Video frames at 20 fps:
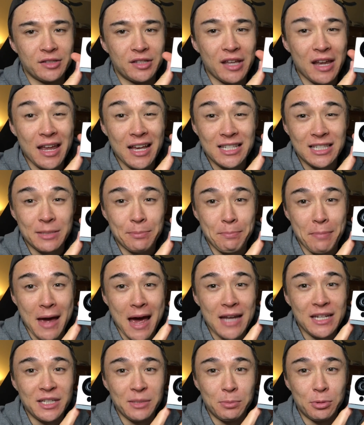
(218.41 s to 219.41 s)
an
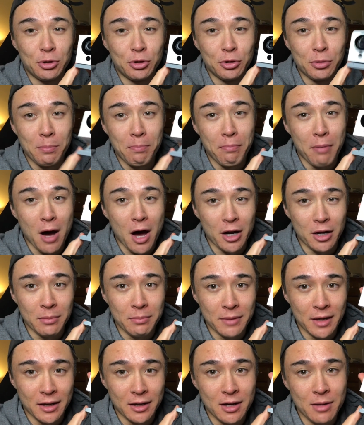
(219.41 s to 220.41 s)
expandable bottom
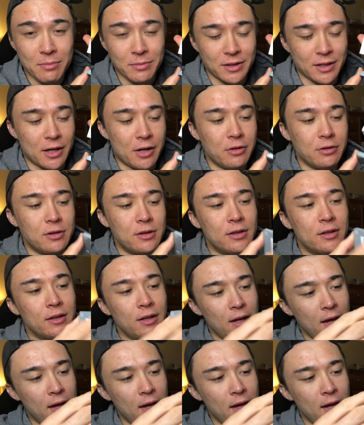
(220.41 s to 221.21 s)
that comes out.